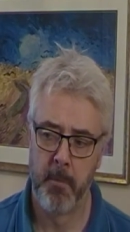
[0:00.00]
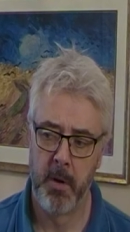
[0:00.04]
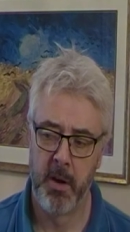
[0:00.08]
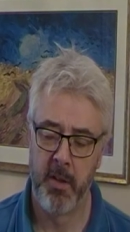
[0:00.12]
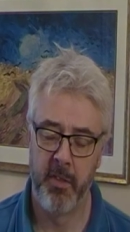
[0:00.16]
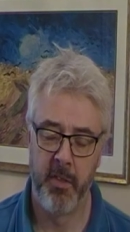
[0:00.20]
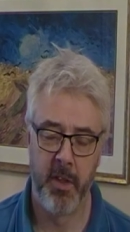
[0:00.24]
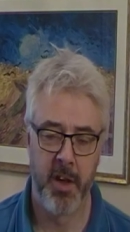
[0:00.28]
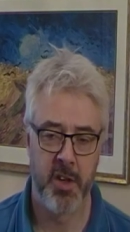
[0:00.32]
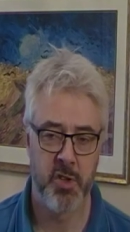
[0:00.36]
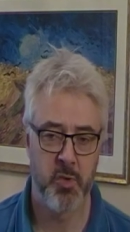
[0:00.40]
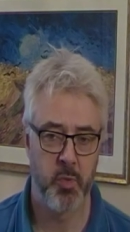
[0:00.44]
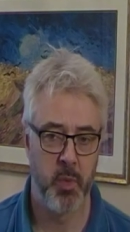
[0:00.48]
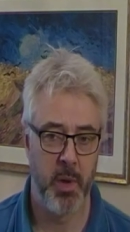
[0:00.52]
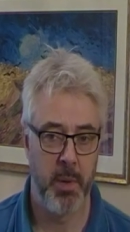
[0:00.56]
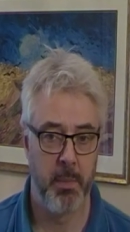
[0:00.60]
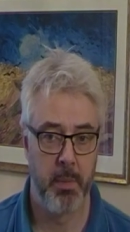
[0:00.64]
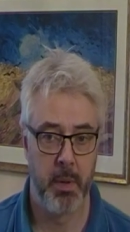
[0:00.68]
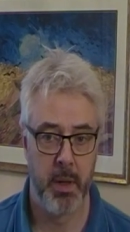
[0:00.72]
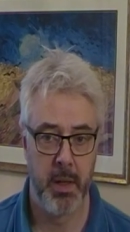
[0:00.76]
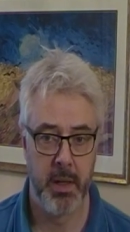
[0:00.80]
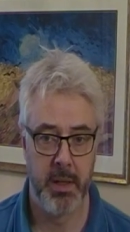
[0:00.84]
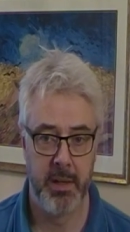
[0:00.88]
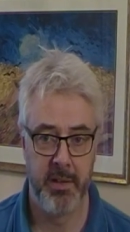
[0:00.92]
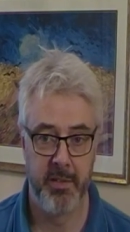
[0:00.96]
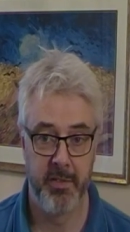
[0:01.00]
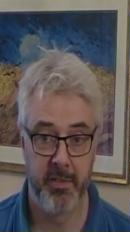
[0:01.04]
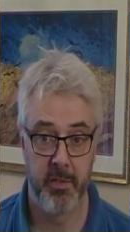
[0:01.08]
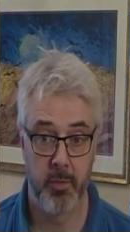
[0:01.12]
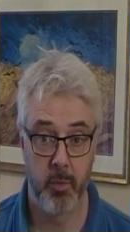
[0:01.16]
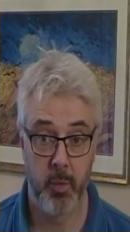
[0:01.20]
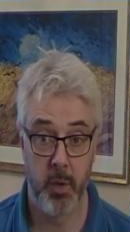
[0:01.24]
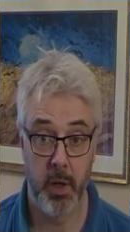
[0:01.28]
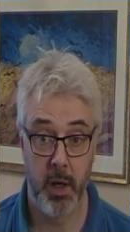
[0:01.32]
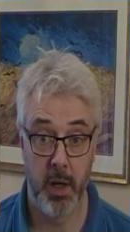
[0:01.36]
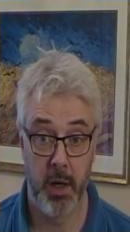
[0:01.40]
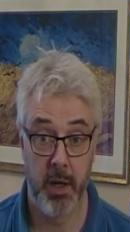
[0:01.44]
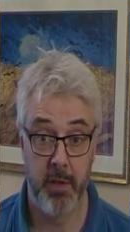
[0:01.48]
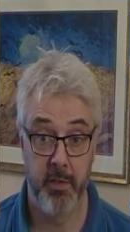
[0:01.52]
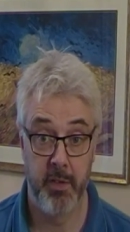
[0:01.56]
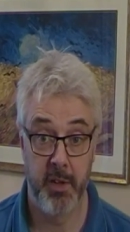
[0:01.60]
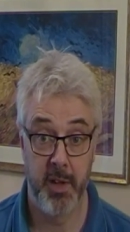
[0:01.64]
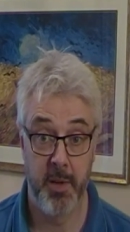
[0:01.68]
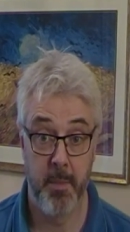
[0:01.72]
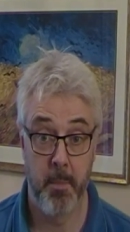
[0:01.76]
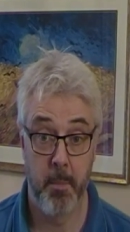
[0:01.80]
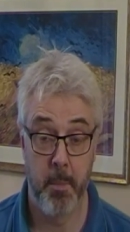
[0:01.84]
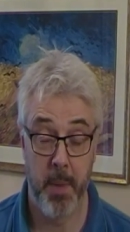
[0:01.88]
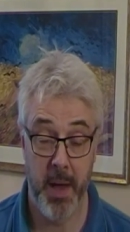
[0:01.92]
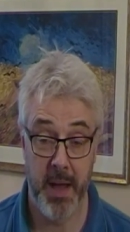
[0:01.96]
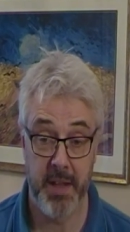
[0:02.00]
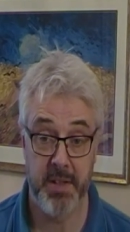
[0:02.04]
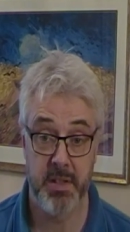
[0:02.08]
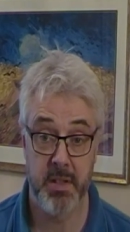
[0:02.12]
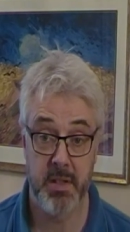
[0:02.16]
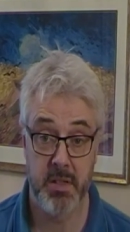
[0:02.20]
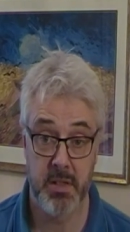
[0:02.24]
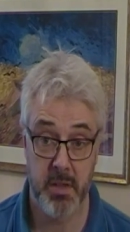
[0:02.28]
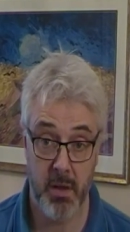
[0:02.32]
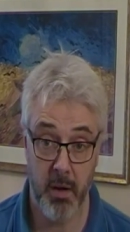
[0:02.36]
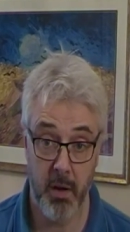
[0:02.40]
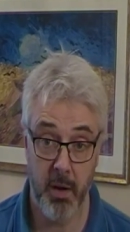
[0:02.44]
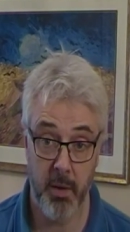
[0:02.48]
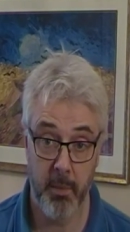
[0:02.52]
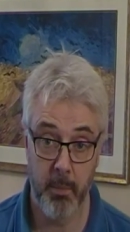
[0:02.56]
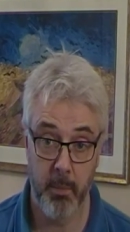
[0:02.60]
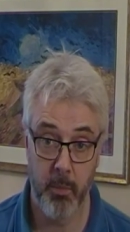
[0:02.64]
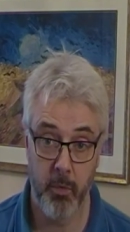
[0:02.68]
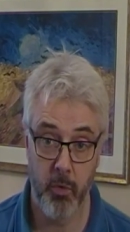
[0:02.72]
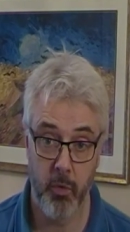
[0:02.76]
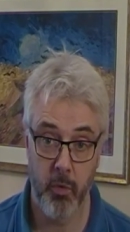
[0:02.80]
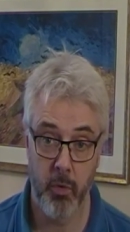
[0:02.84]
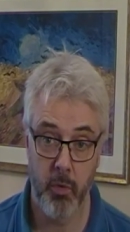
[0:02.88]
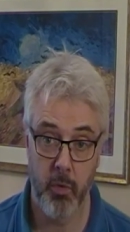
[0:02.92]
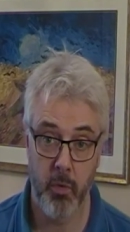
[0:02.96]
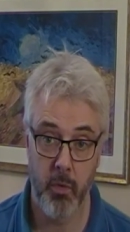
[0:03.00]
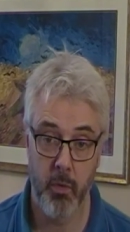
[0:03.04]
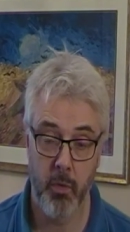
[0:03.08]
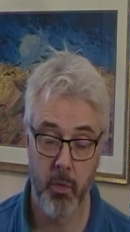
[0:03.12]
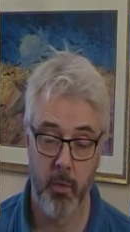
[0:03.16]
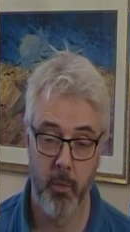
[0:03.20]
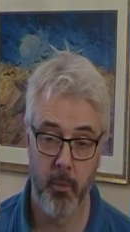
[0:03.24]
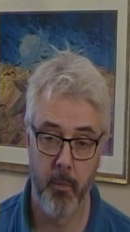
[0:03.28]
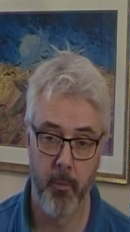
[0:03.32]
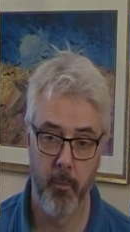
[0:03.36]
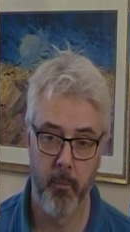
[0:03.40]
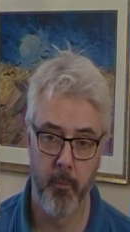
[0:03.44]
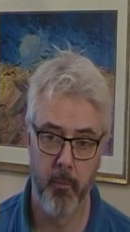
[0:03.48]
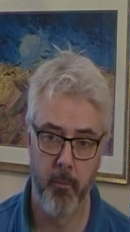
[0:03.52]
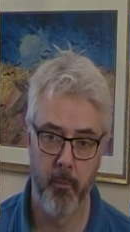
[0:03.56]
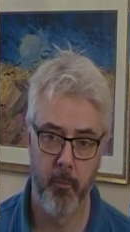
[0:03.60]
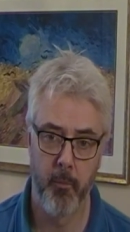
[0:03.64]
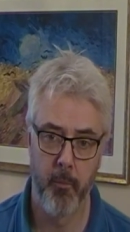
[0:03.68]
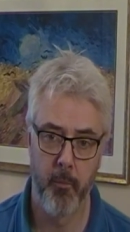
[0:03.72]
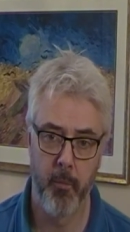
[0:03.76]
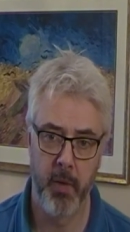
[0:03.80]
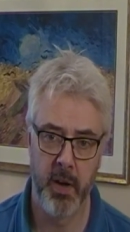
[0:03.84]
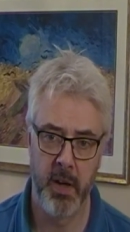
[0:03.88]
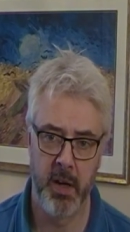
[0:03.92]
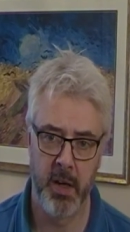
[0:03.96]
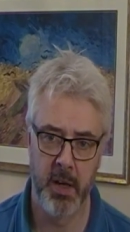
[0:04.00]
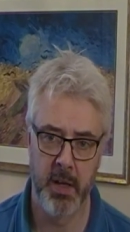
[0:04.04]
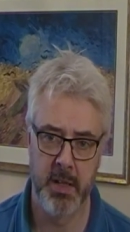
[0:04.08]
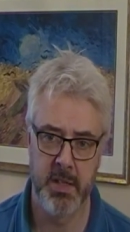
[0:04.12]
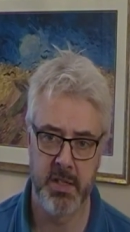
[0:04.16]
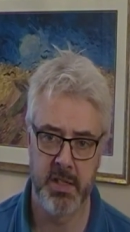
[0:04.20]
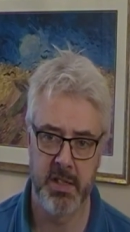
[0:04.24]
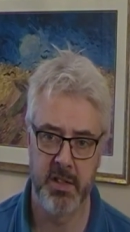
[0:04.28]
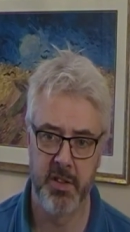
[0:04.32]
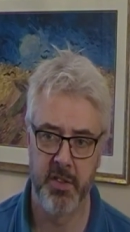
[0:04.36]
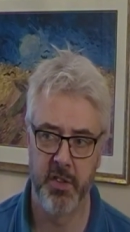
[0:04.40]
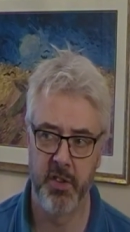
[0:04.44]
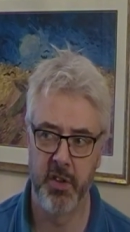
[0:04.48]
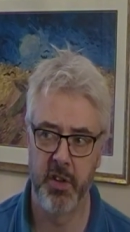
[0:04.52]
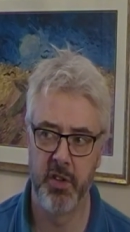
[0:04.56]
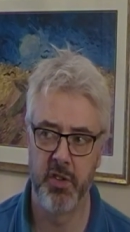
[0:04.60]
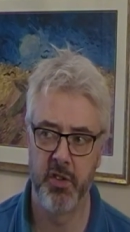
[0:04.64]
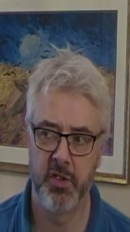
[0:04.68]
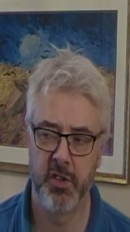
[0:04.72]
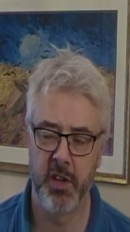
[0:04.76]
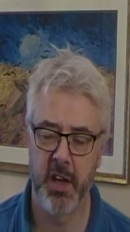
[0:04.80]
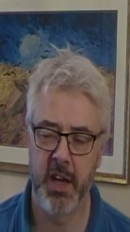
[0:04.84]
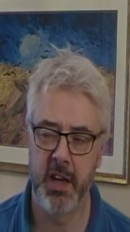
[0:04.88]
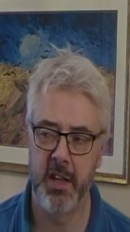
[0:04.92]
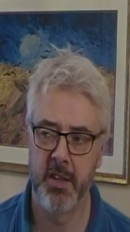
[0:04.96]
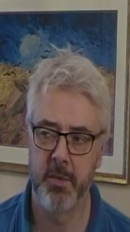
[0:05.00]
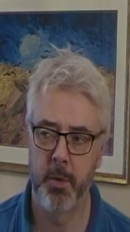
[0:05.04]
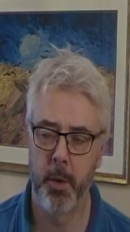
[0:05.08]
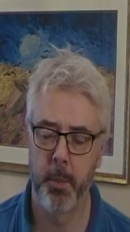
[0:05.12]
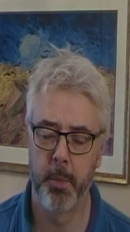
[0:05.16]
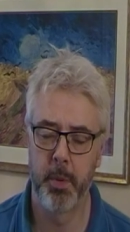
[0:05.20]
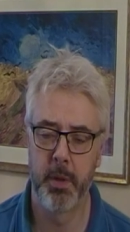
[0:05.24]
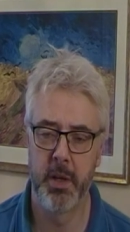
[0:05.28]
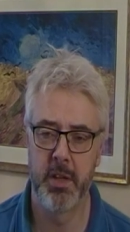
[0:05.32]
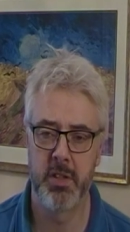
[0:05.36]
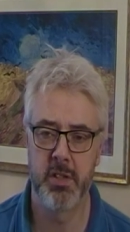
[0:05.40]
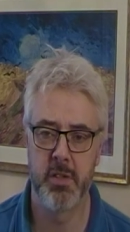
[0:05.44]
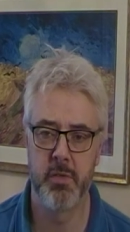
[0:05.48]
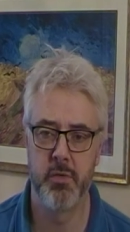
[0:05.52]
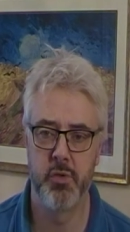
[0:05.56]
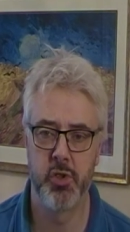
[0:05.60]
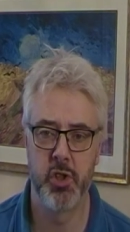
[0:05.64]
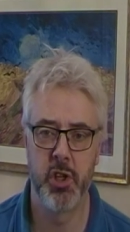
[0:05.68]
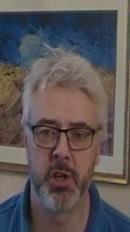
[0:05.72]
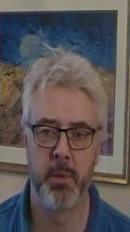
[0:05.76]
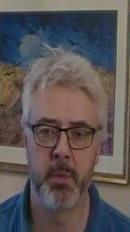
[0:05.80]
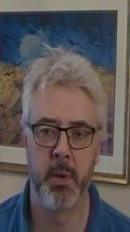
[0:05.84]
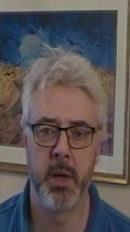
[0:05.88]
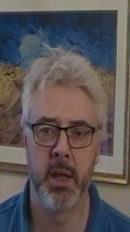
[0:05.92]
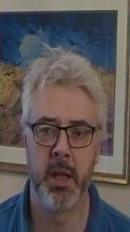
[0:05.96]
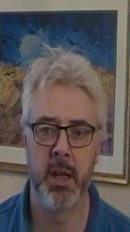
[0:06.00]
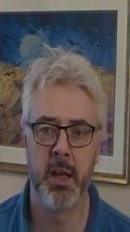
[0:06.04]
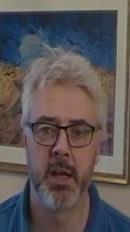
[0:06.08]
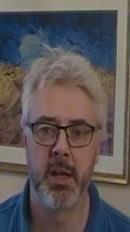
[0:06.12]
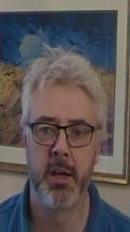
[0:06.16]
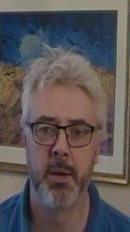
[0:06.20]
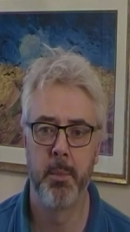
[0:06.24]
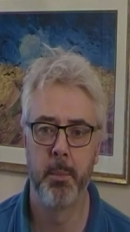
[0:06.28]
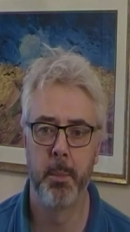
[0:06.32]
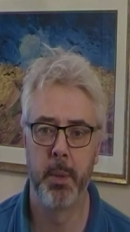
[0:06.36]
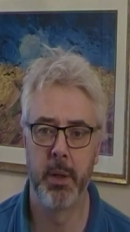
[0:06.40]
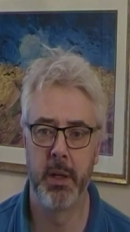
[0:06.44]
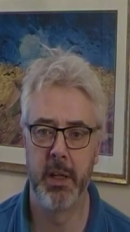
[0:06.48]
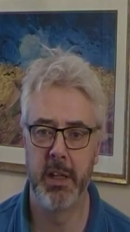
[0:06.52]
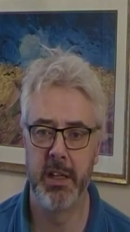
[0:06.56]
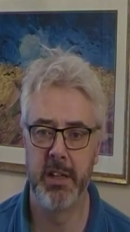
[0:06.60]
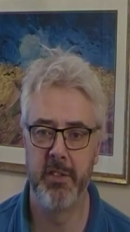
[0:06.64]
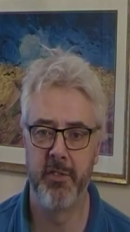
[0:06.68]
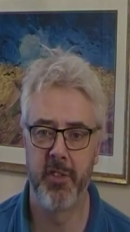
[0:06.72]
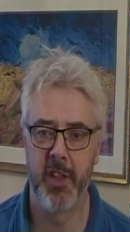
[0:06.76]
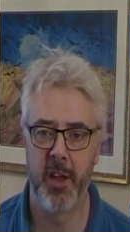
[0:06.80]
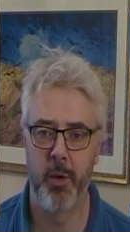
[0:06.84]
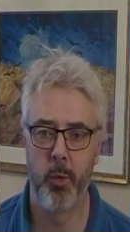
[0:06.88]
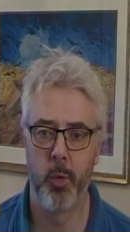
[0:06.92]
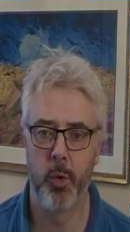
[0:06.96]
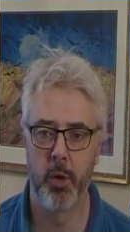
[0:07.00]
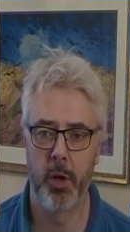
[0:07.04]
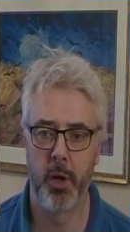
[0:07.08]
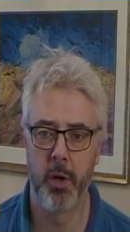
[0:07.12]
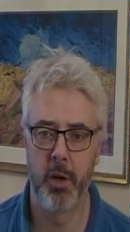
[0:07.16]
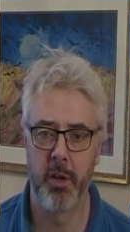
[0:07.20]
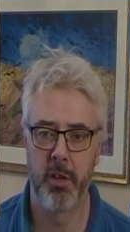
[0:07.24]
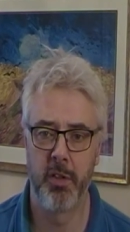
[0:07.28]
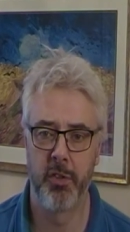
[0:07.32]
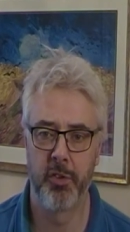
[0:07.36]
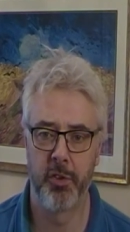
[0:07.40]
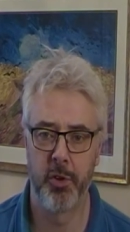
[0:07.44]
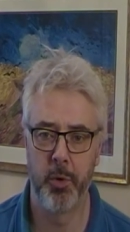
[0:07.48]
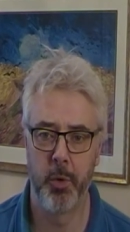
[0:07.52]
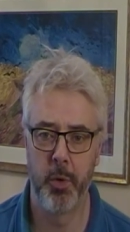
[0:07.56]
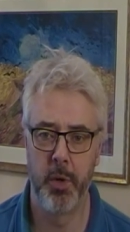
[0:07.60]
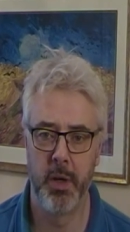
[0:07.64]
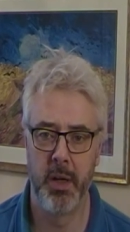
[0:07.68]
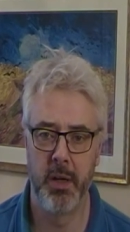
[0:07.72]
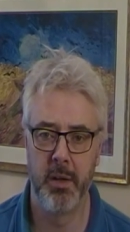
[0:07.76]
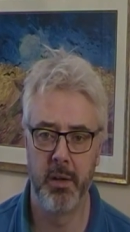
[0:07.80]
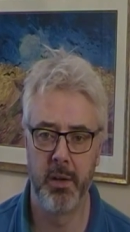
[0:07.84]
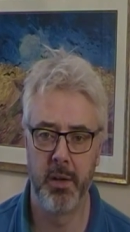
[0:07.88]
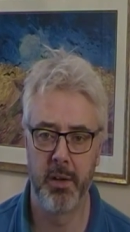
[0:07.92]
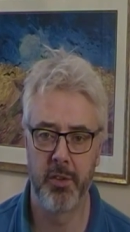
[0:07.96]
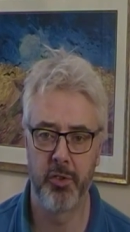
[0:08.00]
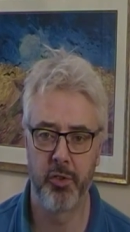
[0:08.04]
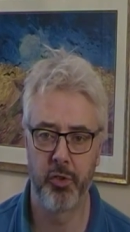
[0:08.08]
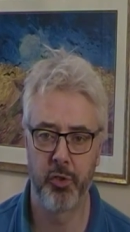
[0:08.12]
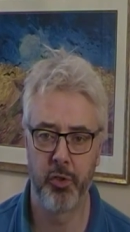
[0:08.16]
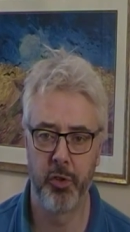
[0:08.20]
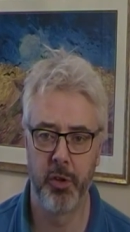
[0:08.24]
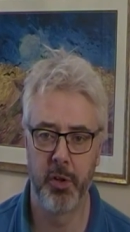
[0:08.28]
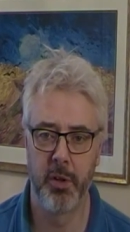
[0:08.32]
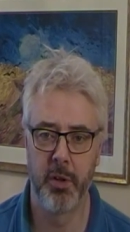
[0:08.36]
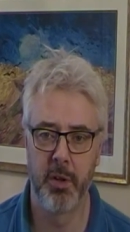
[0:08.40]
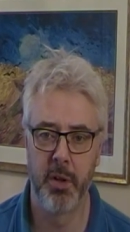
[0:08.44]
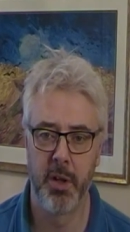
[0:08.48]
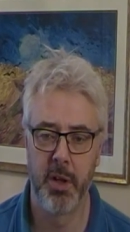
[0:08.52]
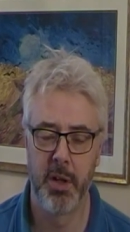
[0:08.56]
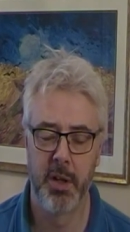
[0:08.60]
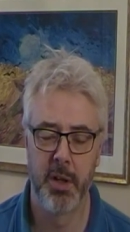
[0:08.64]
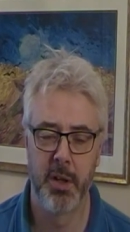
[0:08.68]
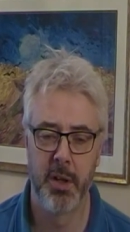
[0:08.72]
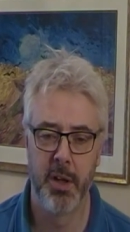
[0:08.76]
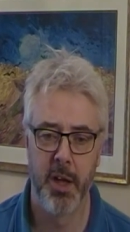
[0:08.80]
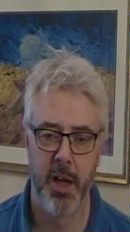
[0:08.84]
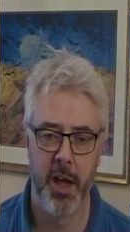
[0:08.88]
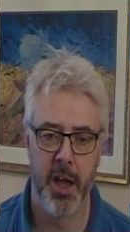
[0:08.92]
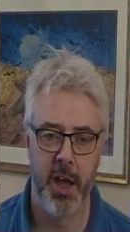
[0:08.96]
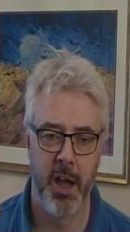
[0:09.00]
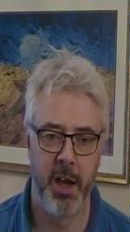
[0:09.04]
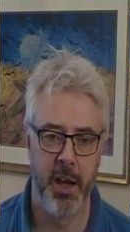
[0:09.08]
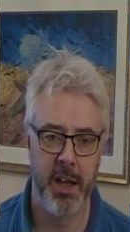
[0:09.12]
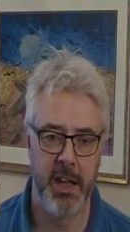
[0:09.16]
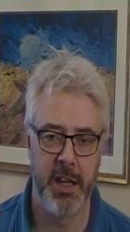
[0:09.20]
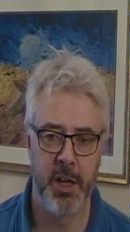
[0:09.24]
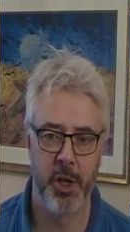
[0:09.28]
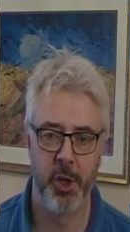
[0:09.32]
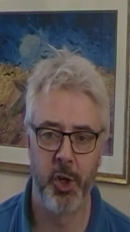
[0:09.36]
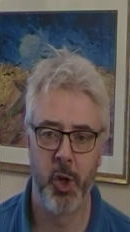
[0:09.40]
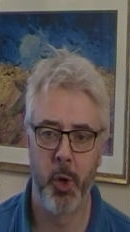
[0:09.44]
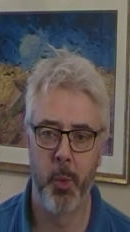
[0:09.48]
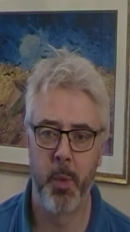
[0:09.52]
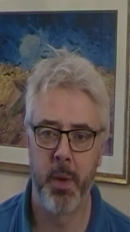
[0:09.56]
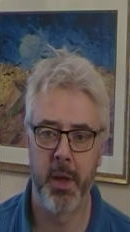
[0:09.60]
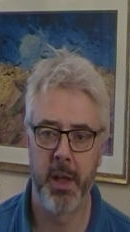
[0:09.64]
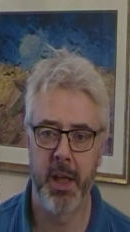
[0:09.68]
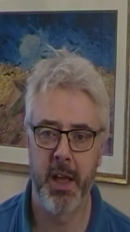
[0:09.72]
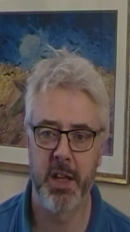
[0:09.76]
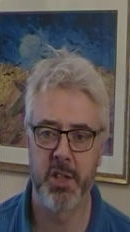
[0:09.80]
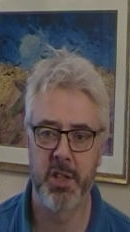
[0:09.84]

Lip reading: And thus we believe we are living in better times. In 1938, the population of Germany believed they were going through an industrial and economic